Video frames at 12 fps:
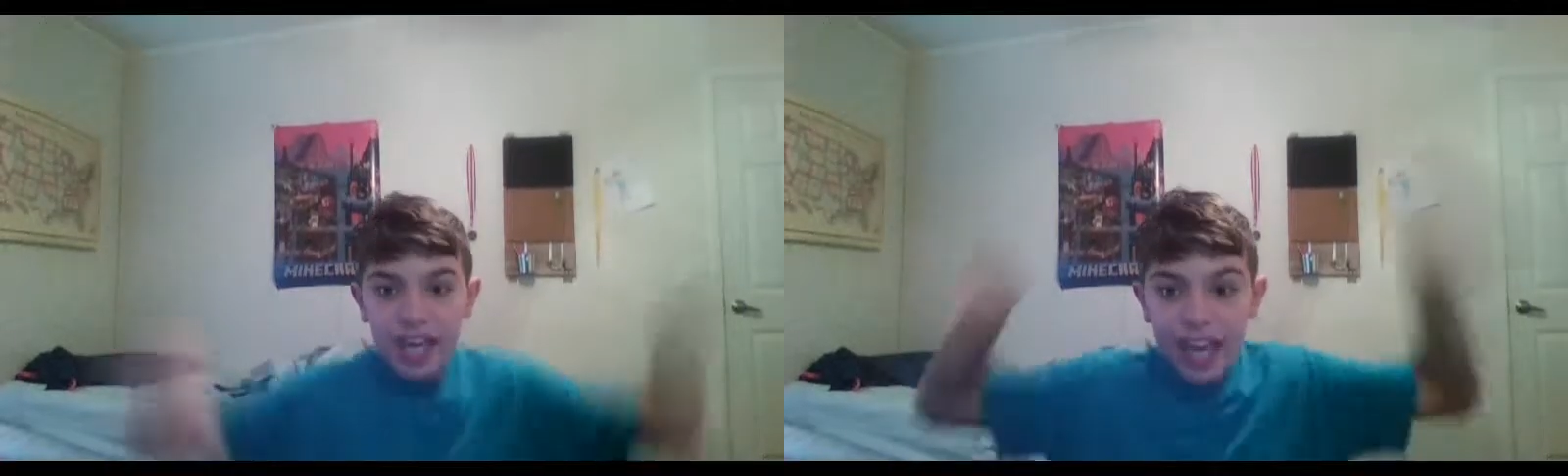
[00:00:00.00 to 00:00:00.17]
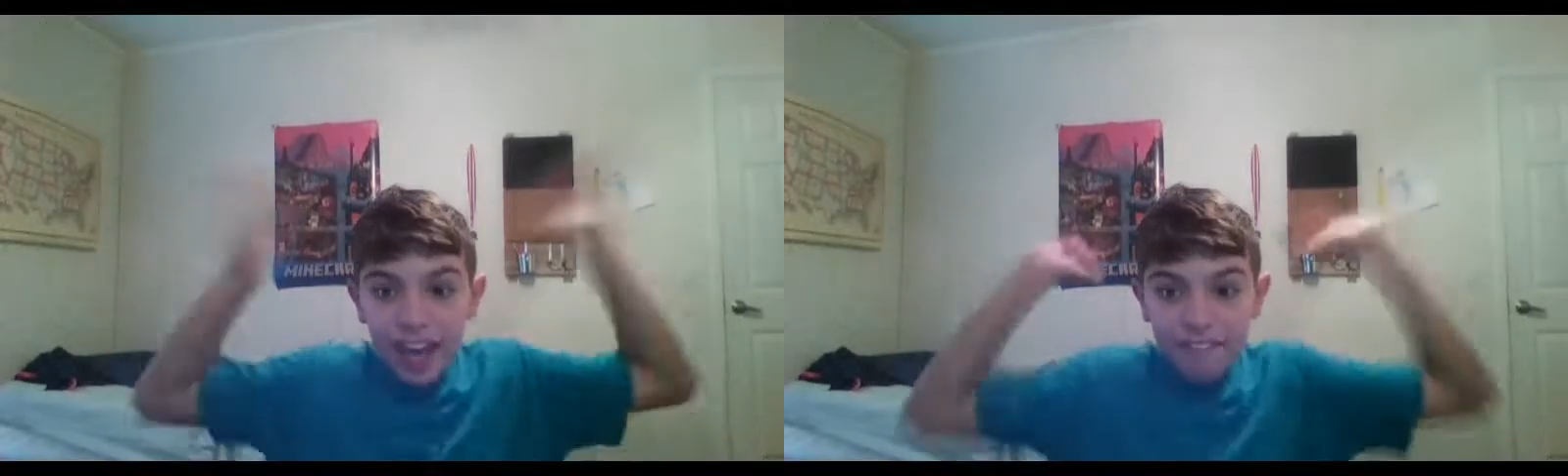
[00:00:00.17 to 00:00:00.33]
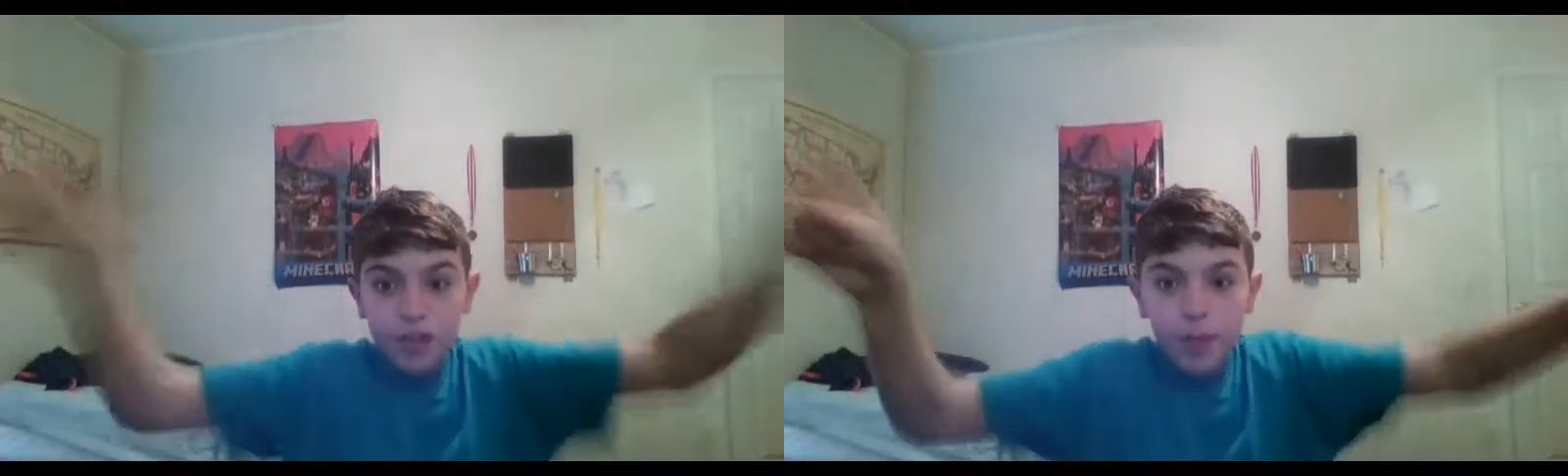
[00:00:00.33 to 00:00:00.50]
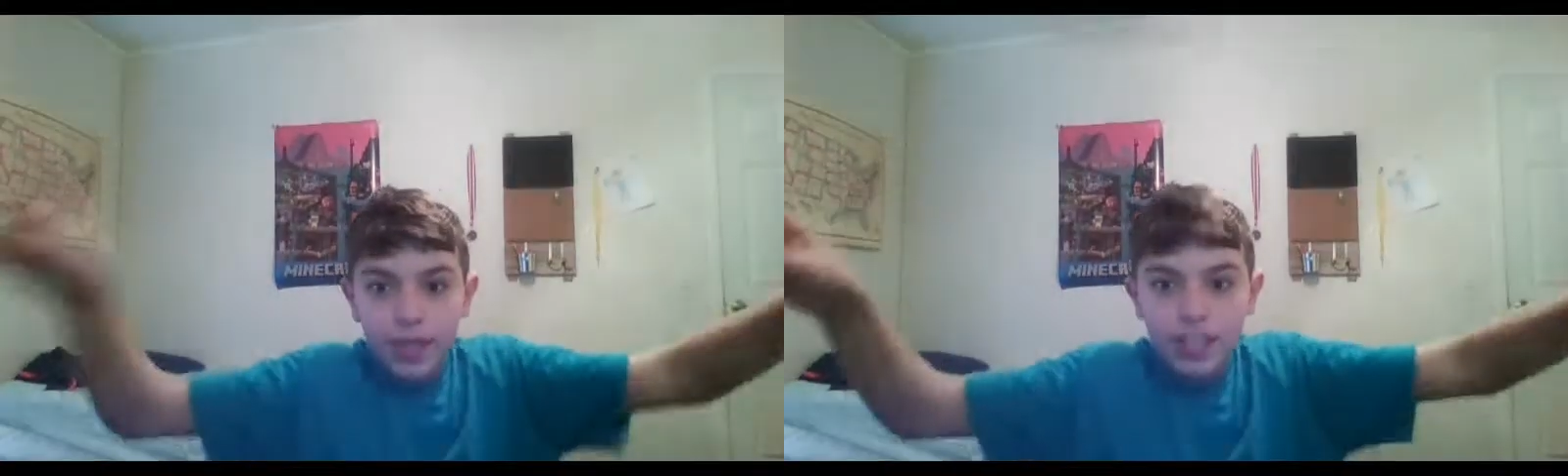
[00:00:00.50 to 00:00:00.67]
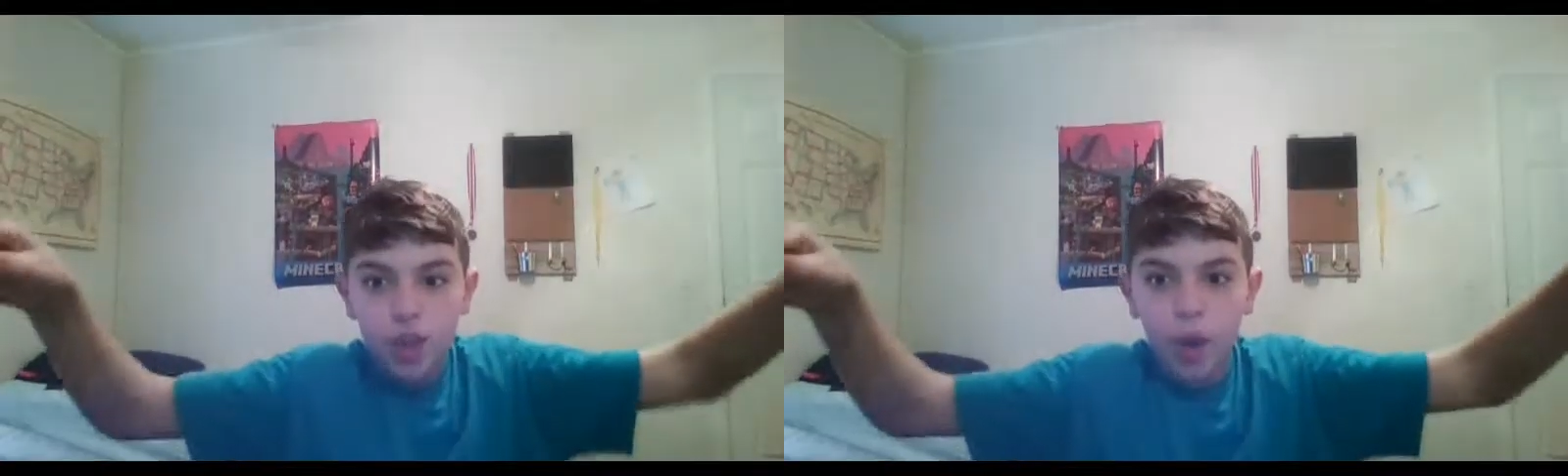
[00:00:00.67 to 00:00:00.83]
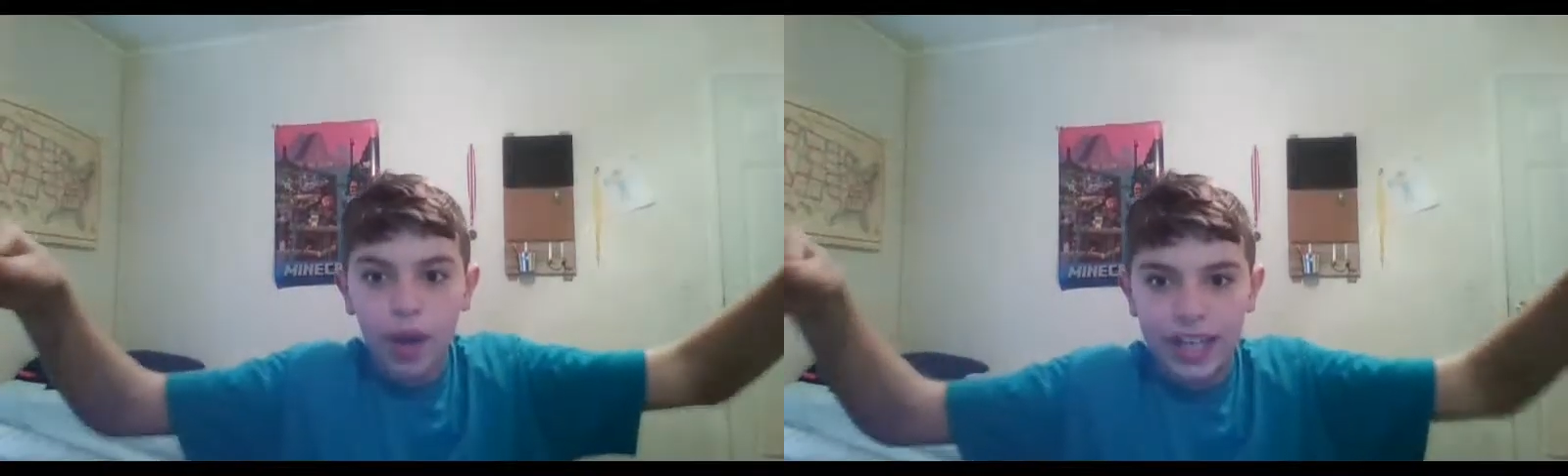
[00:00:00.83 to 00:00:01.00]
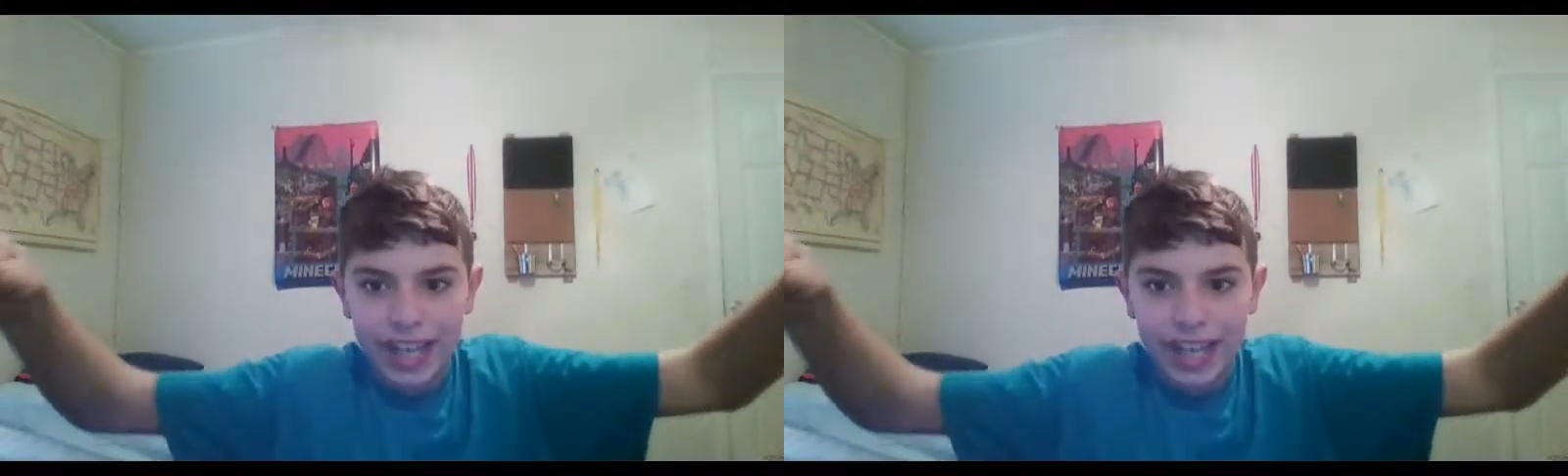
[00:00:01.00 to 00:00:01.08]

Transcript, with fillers: if you enjoyed